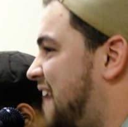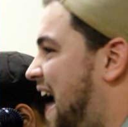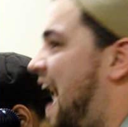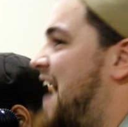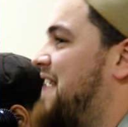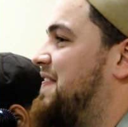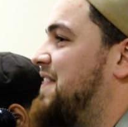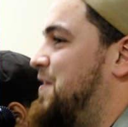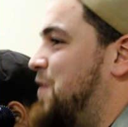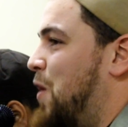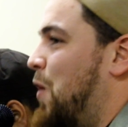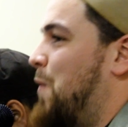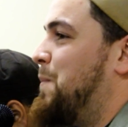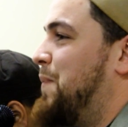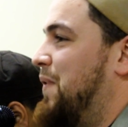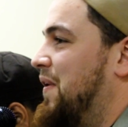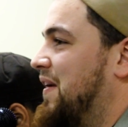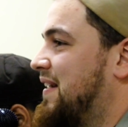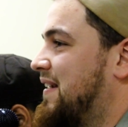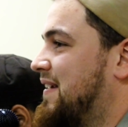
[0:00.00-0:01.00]
that, the
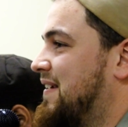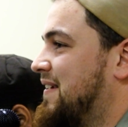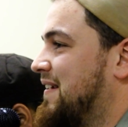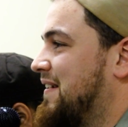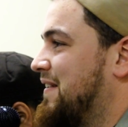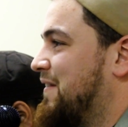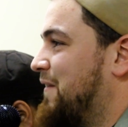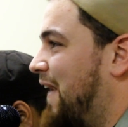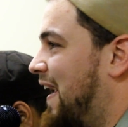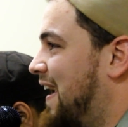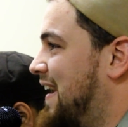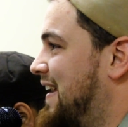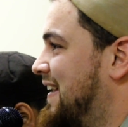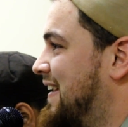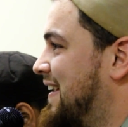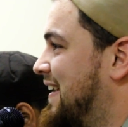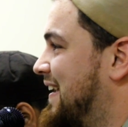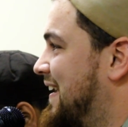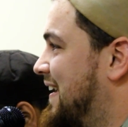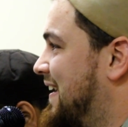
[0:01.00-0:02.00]
Notebook, right?
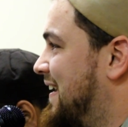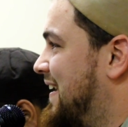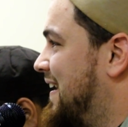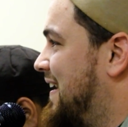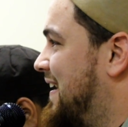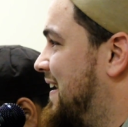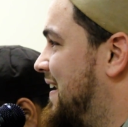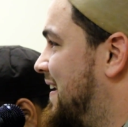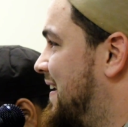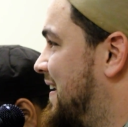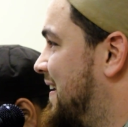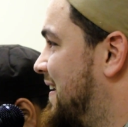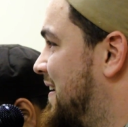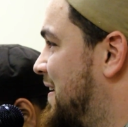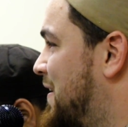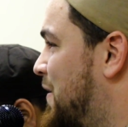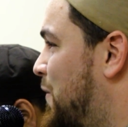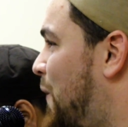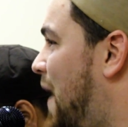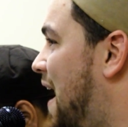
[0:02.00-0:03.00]

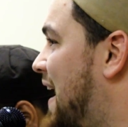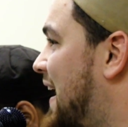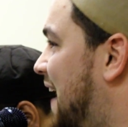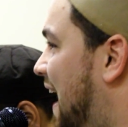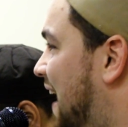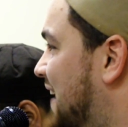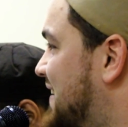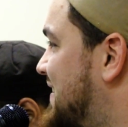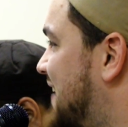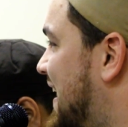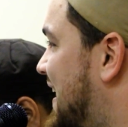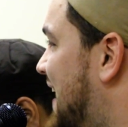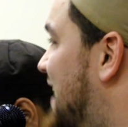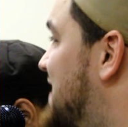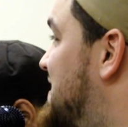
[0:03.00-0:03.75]
Ryan Gosling ain't